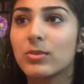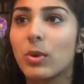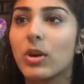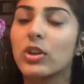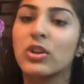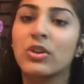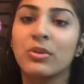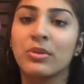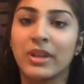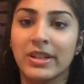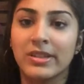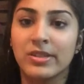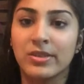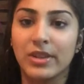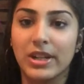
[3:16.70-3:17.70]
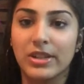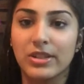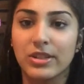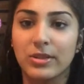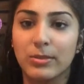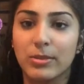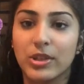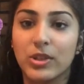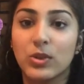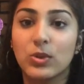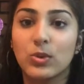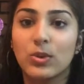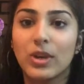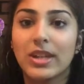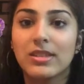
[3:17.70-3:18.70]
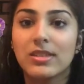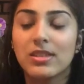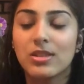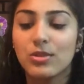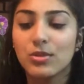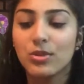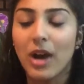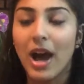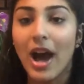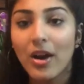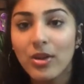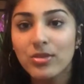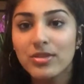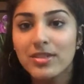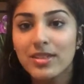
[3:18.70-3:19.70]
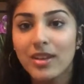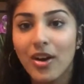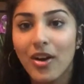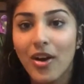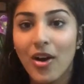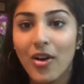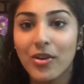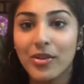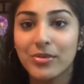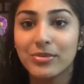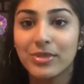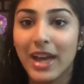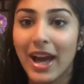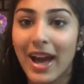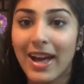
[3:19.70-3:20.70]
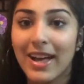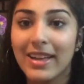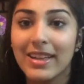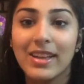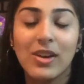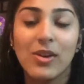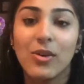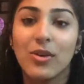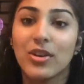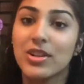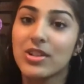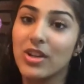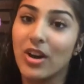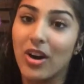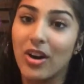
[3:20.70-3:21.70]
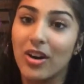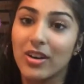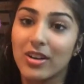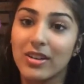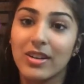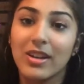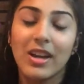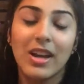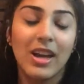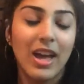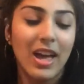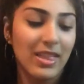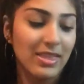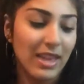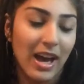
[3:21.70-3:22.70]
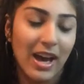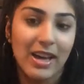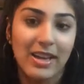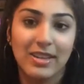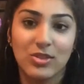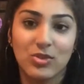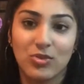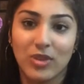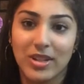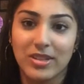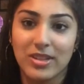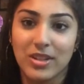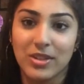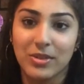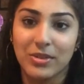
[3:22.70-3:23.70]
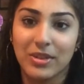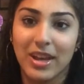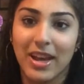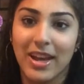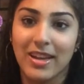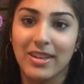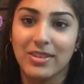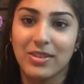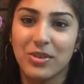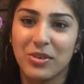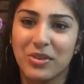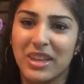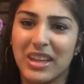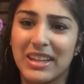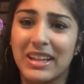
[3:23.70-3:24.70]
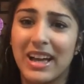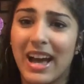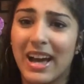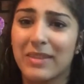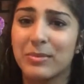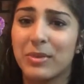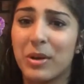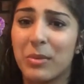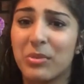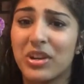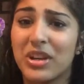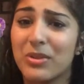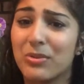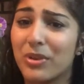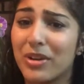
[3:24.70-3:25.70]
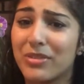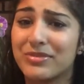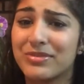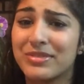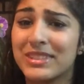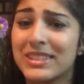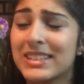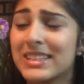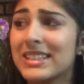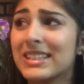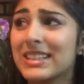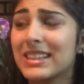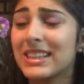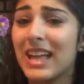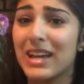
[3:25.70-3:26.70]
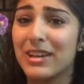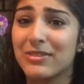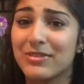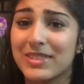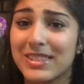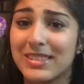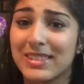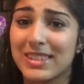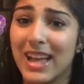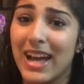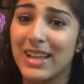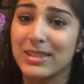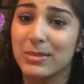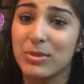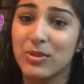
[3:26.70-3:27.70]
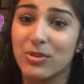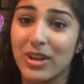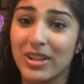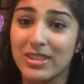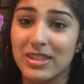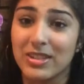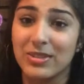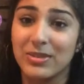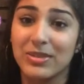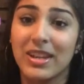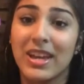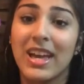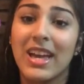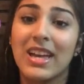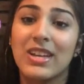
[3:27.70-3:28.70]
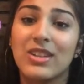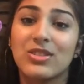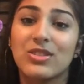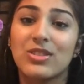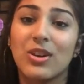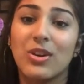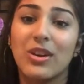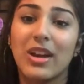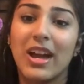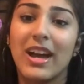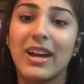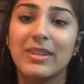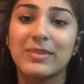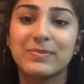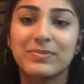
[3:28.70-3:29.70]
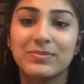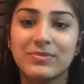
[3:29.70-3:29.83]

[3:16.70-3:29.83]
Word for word: Well, you don't get to rescue, but you get to house of cat or a dog that is rescued, and you know they had a pretty rough life since they had to be rescued so yeah.